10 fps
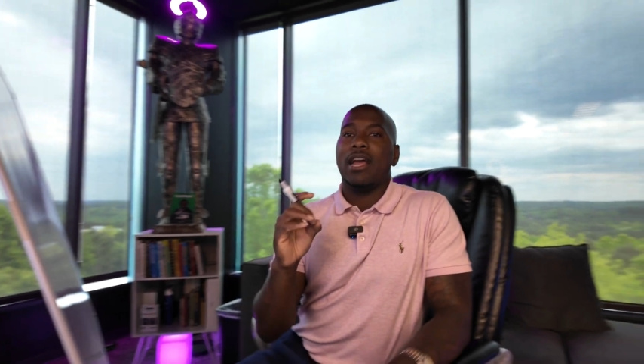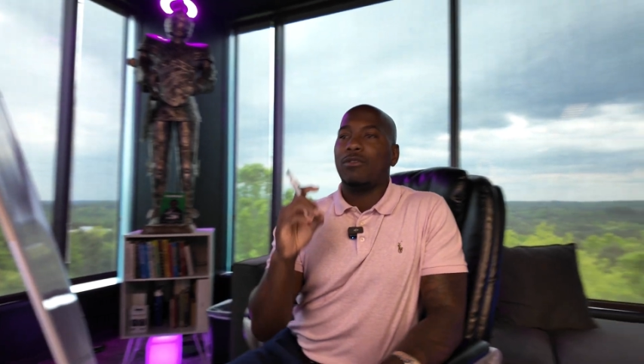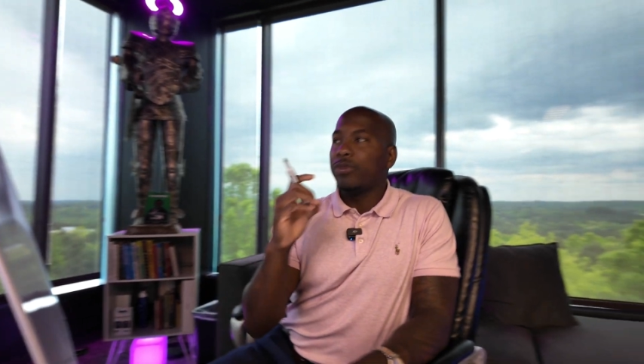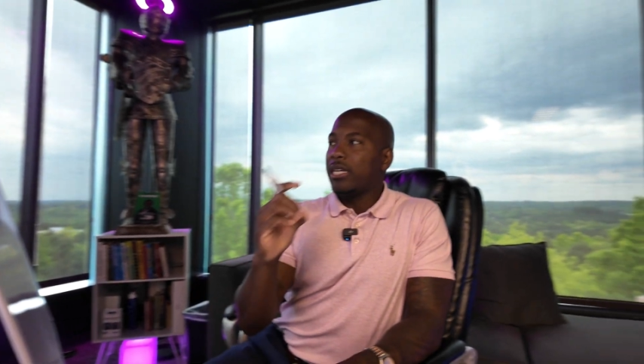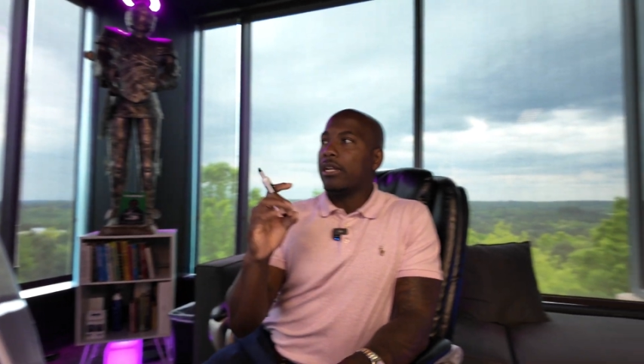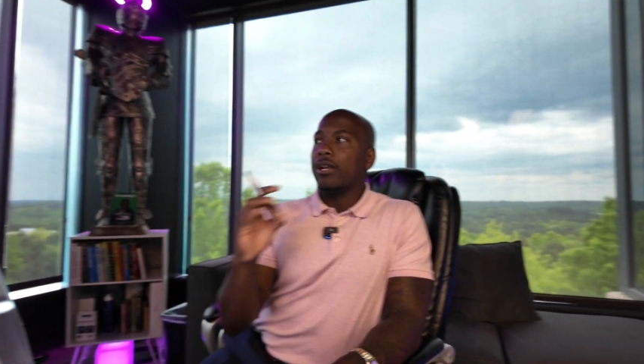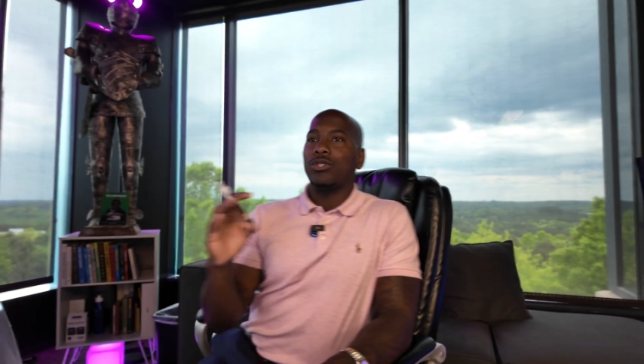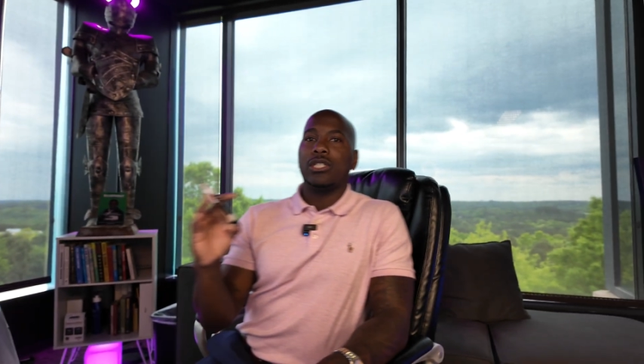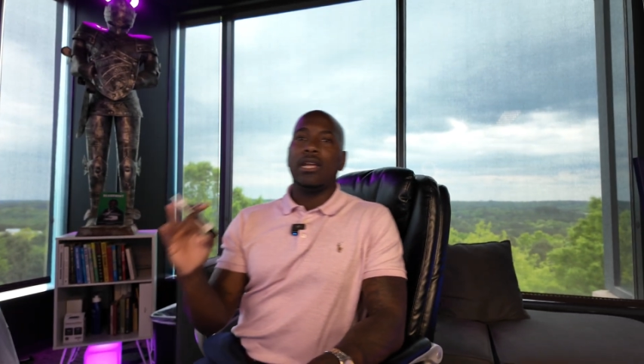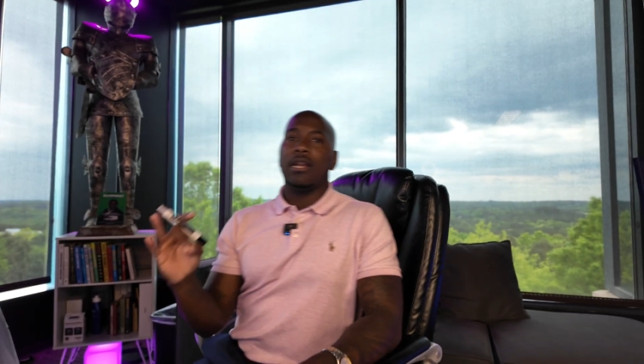I
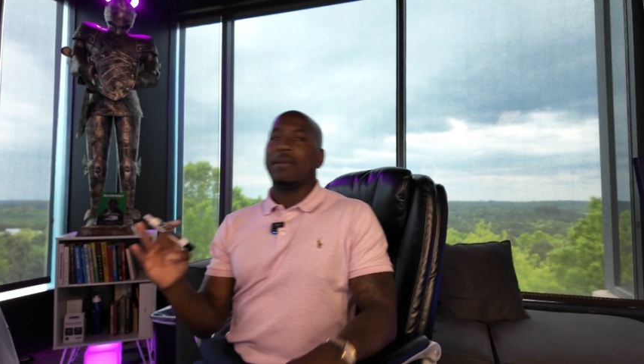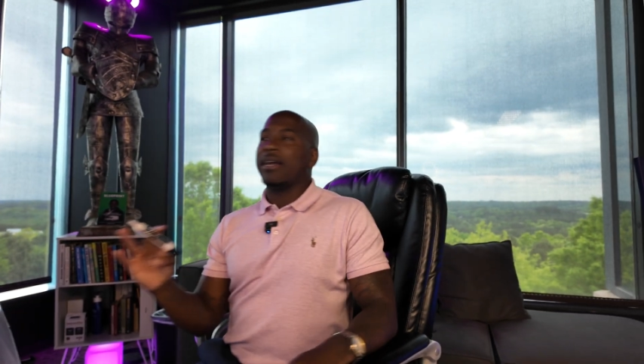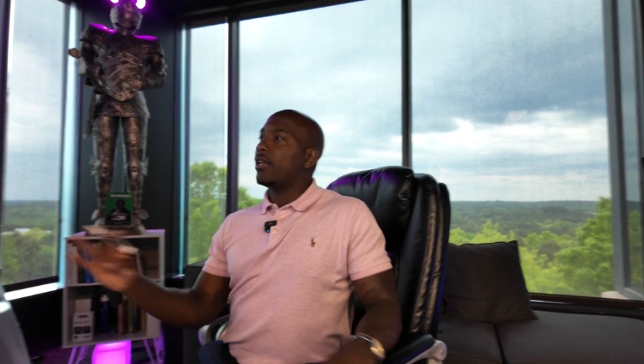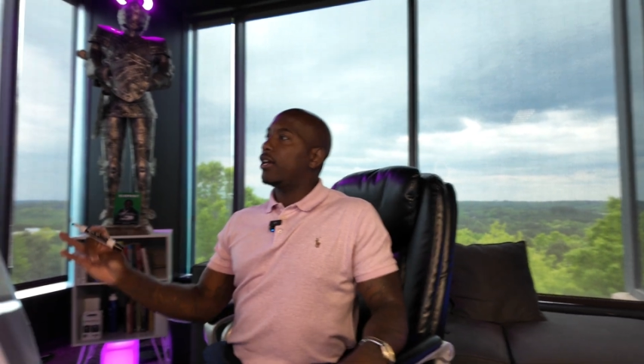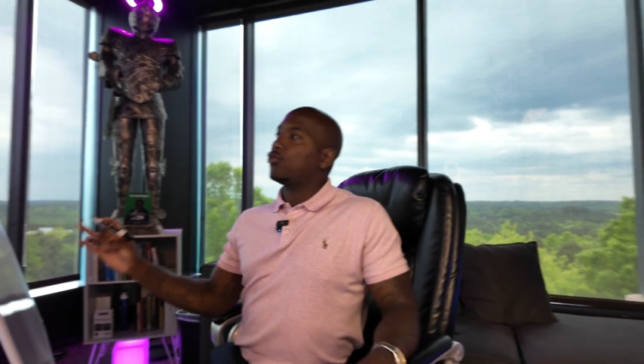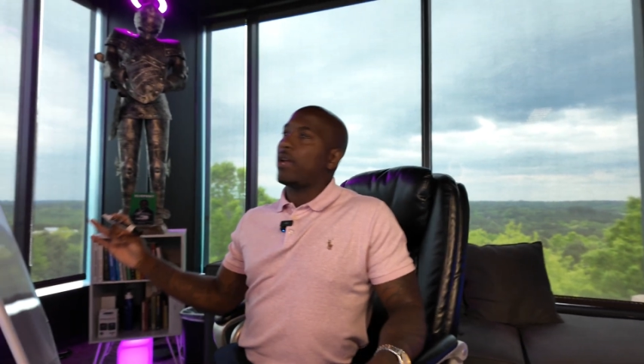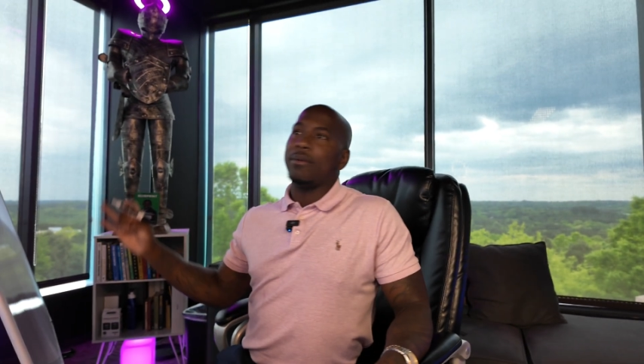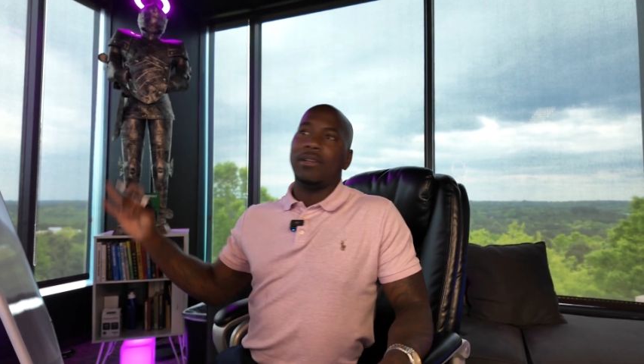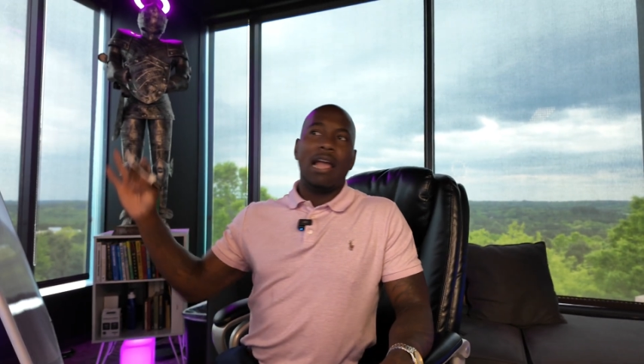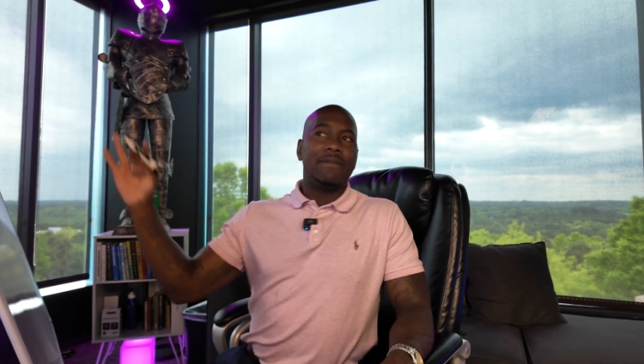renegotiated my contract
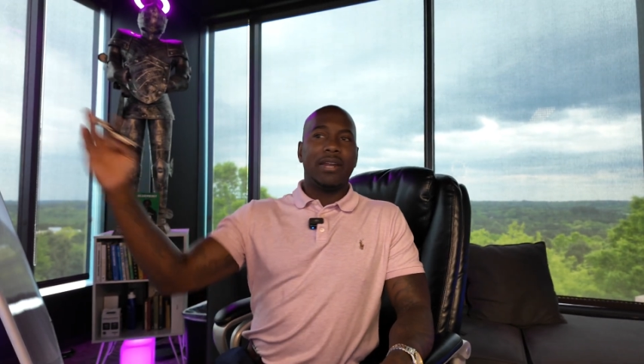with life.